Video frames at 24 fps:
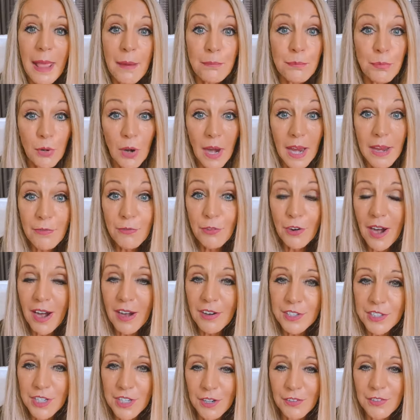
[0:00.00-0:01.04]
and pray for
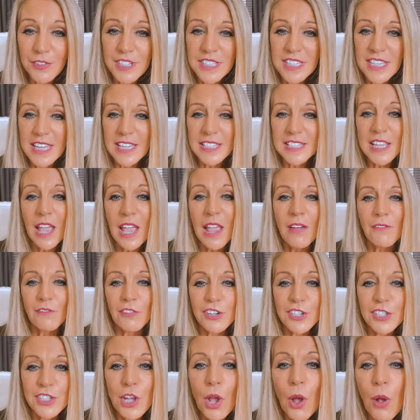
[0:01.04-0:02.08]
our services
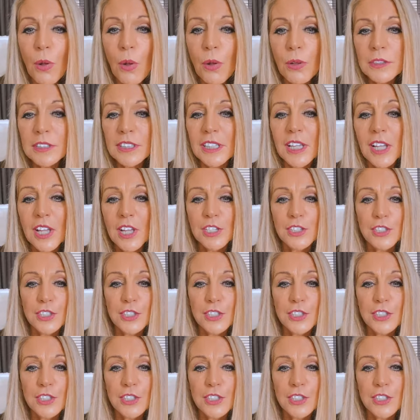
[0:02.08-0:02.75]
for souls,